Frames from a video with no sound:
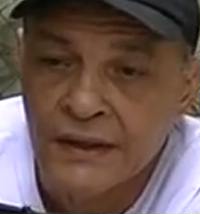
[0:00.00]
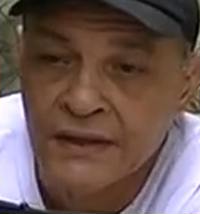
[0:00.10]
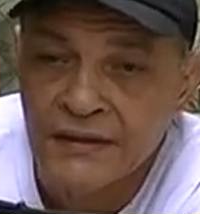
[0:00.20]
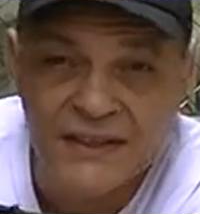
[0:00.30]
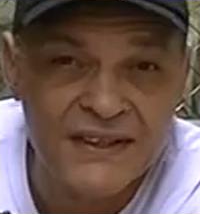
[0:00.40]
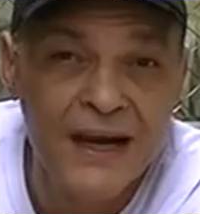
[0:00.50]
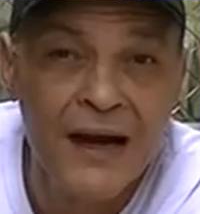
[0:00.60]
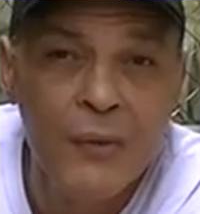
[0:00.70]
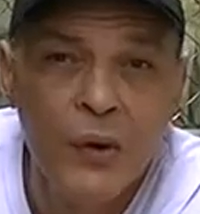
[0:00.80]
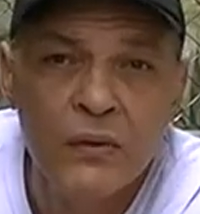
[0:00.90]
There is
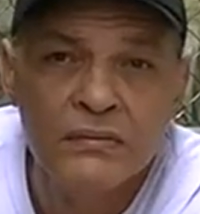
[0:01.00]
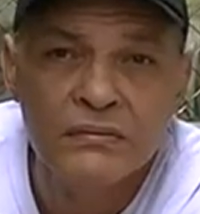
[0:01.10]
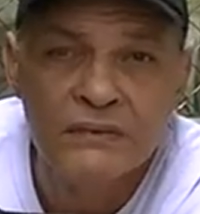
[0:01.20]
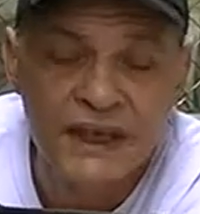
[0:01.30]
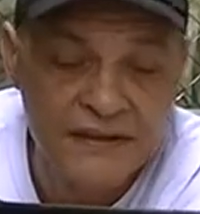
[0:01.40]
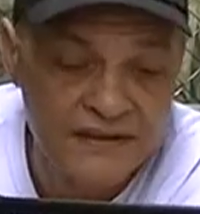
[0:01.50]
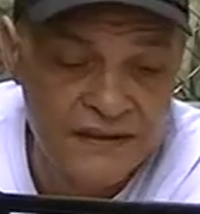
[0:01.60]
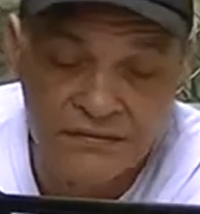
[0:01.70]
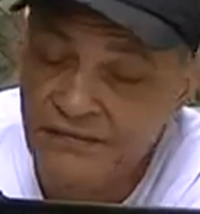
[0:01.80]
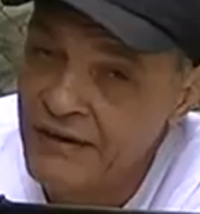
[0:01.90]
Gamo,
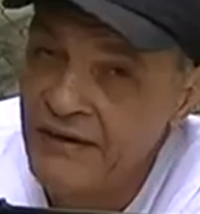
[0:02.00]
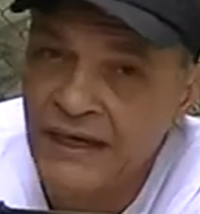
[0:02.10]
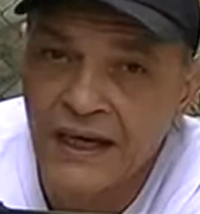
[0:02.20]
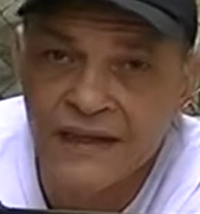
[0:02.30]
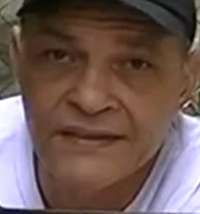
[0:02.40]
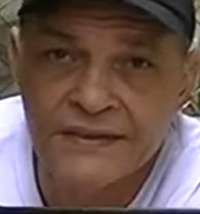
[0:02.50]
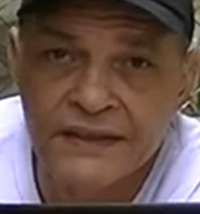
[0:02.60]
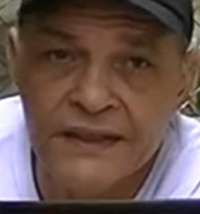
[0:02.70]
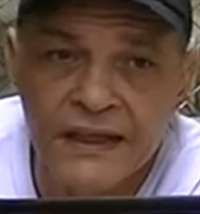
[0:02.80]
that's very nice